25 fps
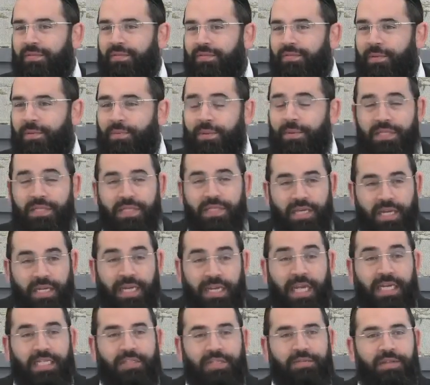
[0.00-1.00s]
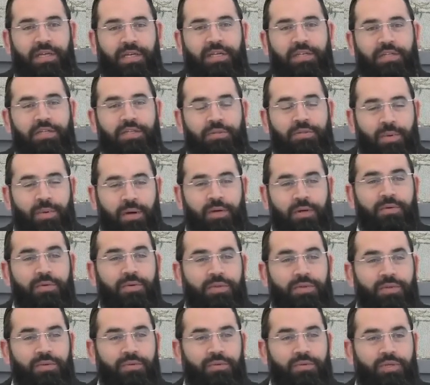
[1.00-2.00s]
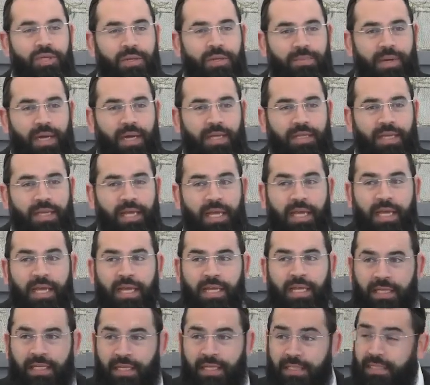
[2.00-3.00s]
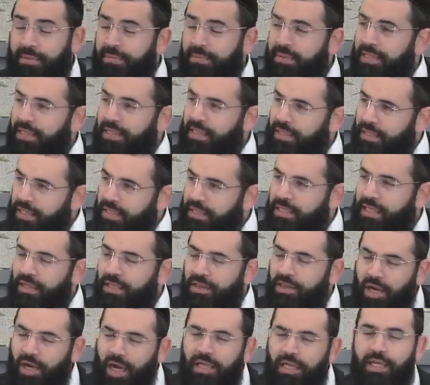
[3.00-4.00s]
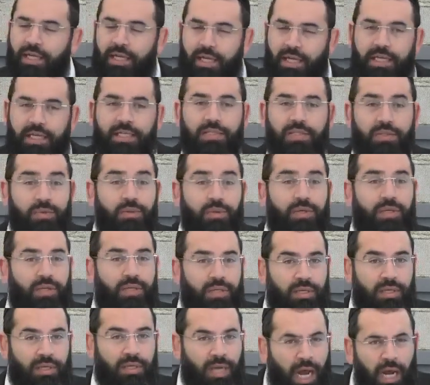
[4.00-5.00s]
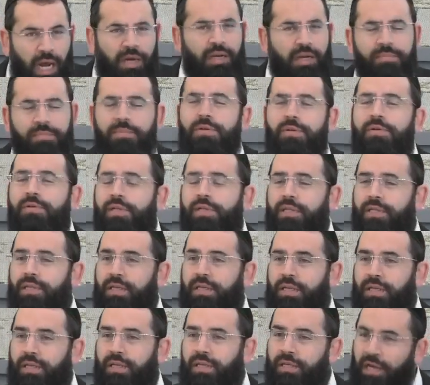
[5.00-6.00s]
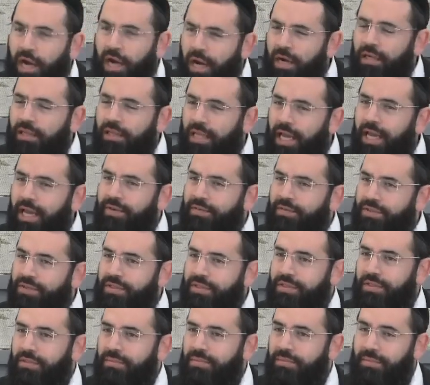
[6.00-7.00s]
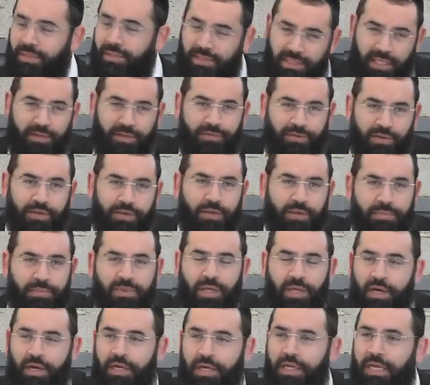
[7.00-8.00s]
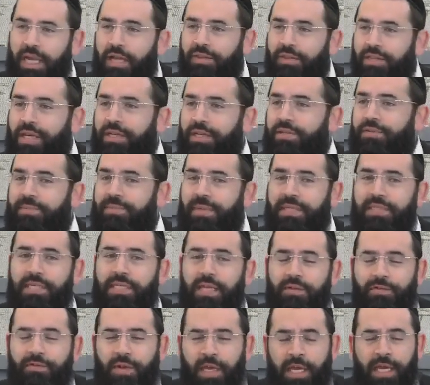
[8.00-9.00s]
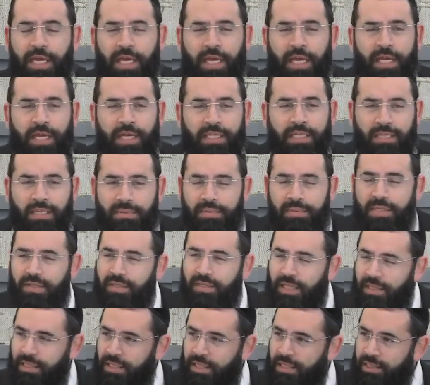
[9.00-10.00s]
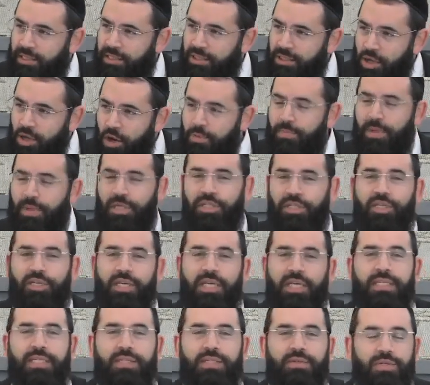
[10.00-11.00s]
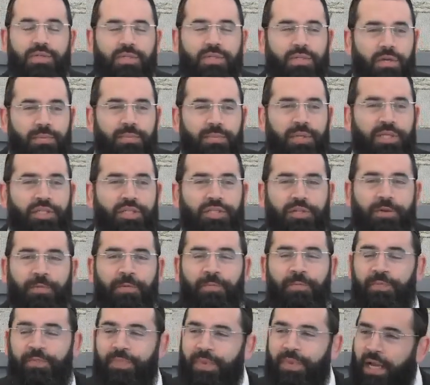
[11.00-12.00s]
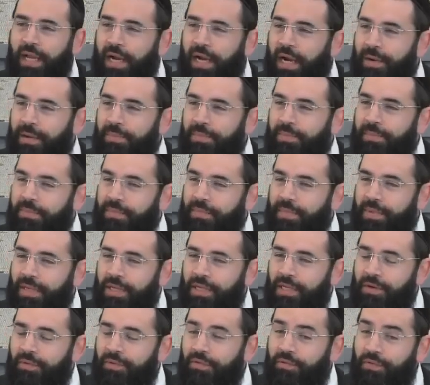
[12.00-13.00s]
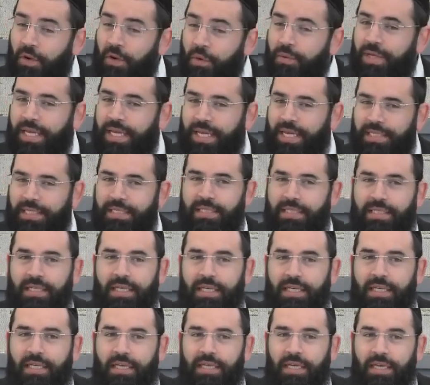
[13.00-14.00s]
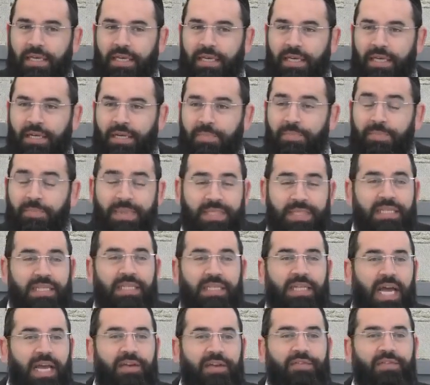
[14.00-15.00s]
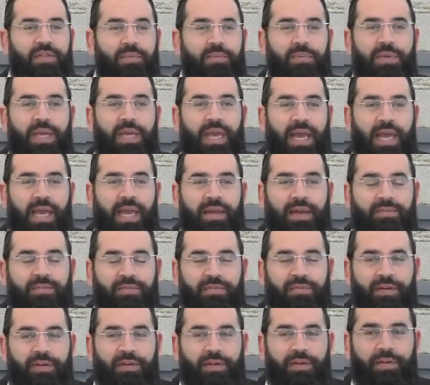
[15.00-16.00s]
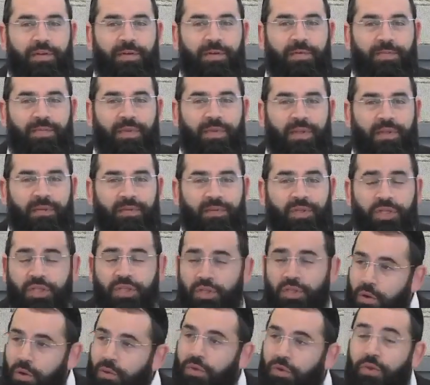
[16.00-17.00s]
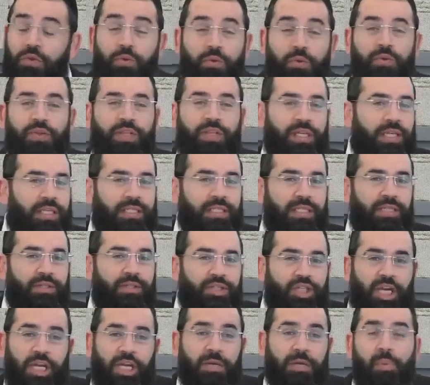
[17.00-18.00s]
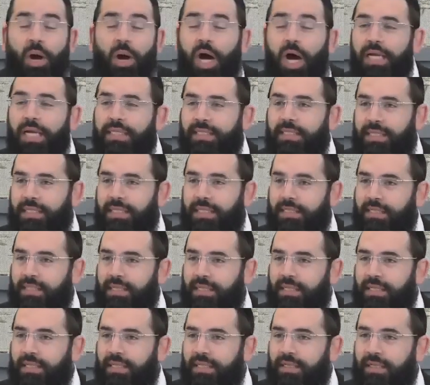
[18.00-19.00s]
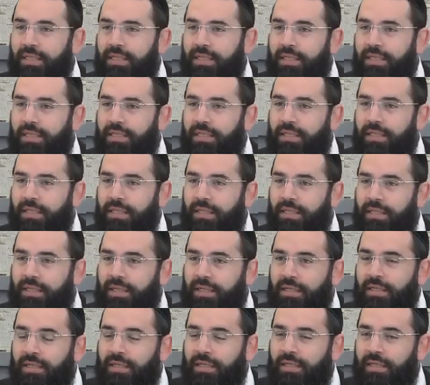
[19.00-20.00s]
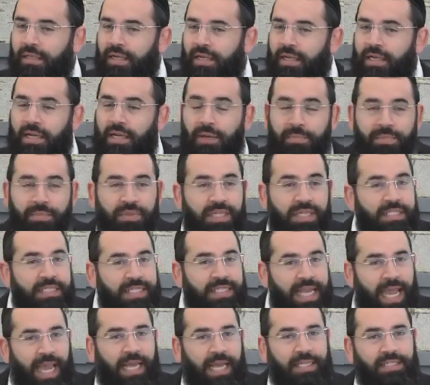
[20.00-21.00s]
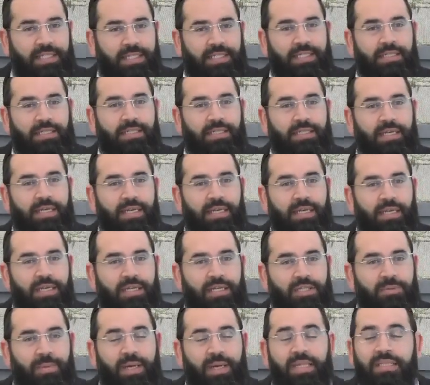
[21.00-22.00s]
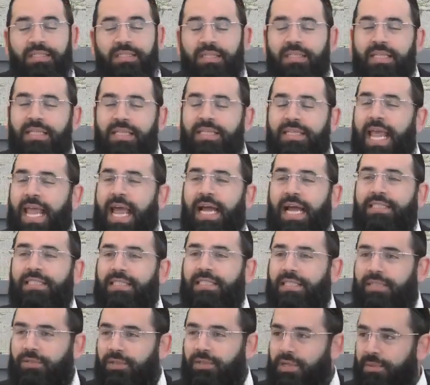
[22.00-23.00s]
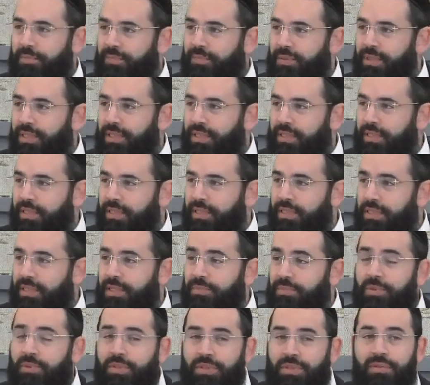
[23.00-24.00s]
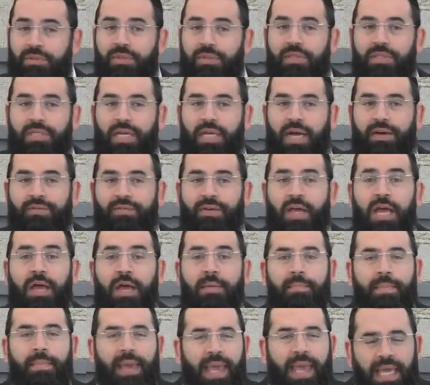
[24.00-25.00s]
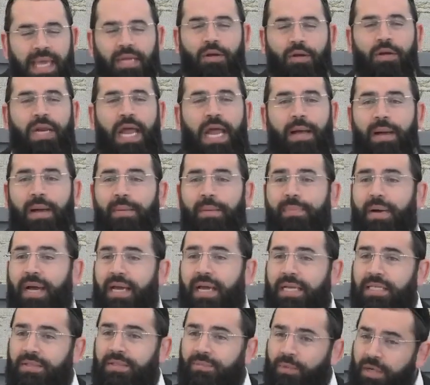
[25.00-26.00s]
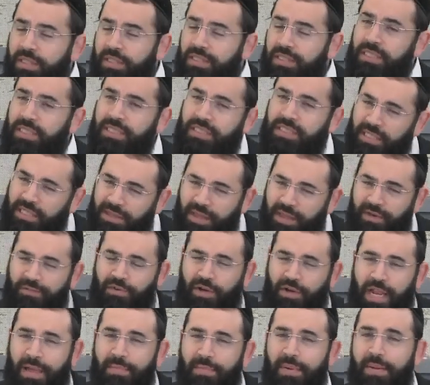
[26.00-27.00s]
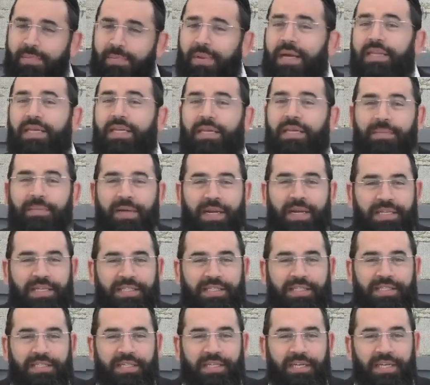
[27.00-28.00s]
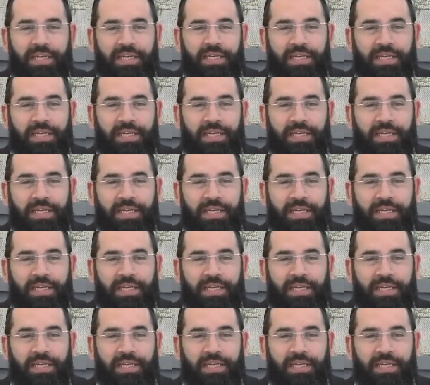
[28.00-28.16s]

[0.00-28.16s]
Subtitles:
When a person connects with HaKadosh Baruch Hu through Shabbat, that's something that needs a lot of chizuk in our community, in our lives. Myself, I'm talking out loud to myself. Something that needs so much chizuk, so much focus in a busy life that we have, that we just go through things and check boxes and complete tasks. Shabbat is not a task to complete. It's an opportunity of me'en olam haba. It's 1/60th of olam haba, the Gemara says.